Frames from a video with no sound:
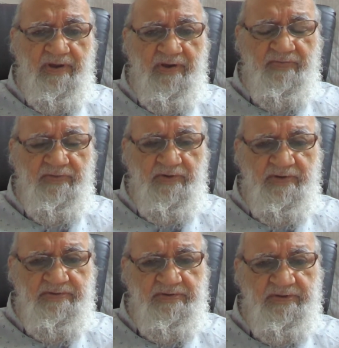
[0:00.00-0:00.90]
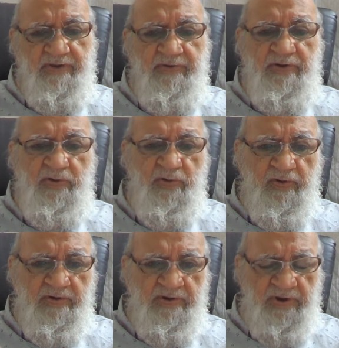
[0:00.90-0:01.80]
Of course, they will
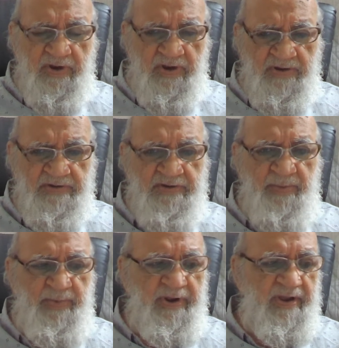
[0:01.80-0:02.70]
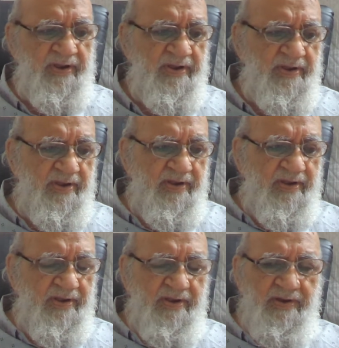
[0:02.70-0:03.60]
know on some day
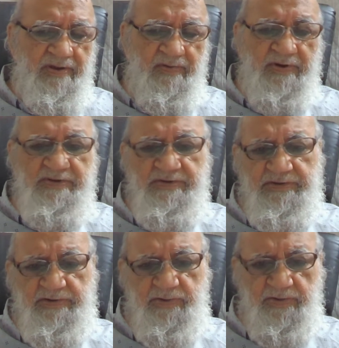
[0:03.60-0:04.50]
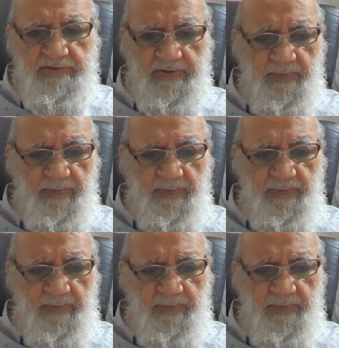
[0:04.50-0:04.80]
what is the truth.